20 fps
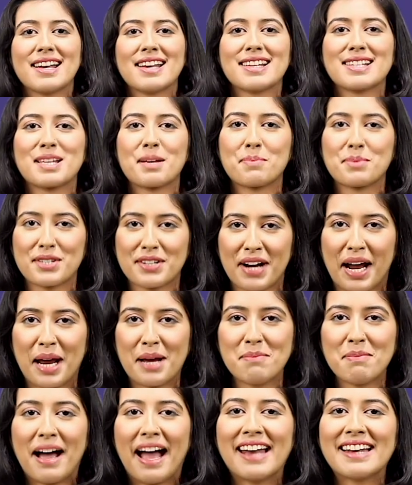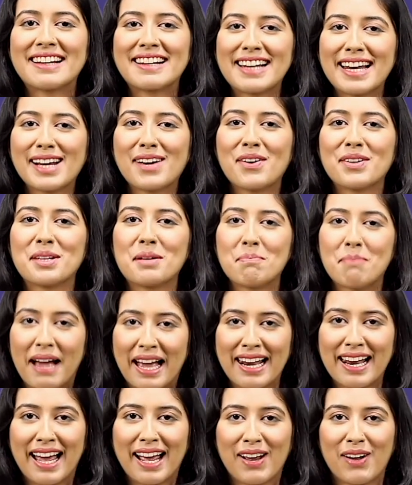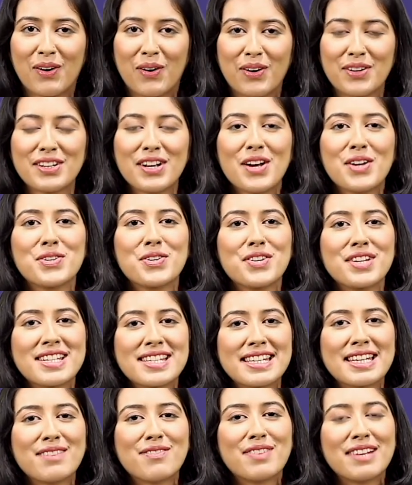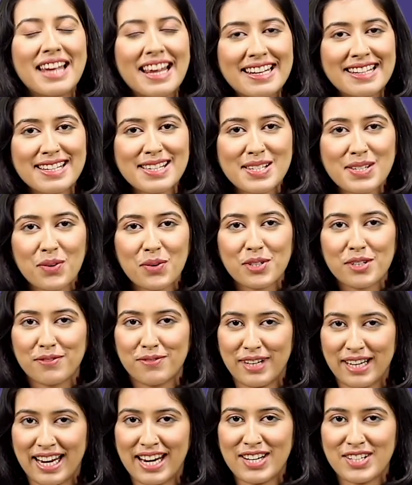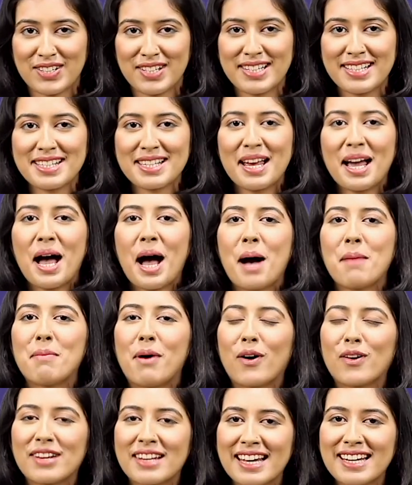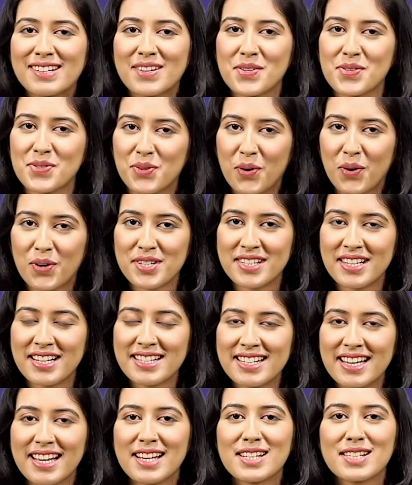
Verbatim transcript: Subscribe and click on the bell icon to receive latest notifications about latest courses,